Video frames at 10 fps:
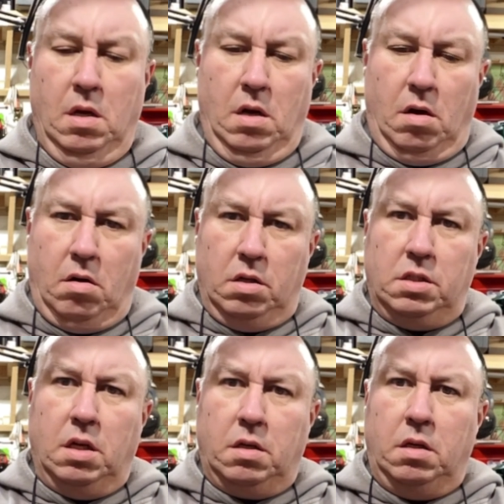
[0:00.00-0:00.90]
are all
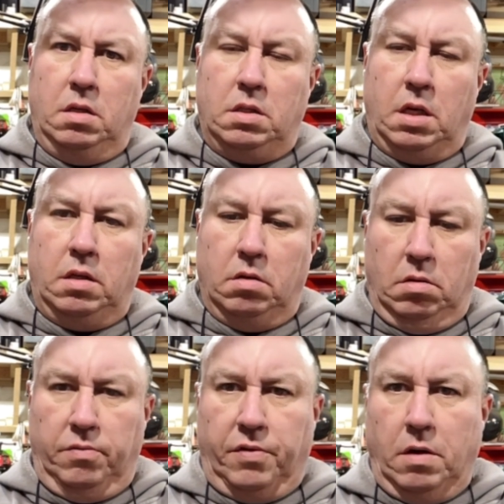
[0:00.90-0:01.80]
stuck inside the little
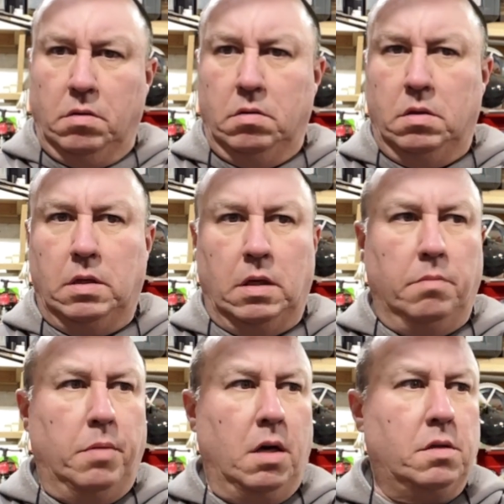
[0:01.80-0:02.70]
front
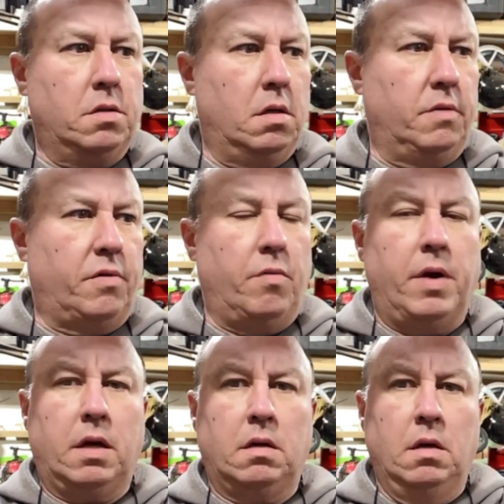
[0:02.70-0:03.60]
box on the front rack.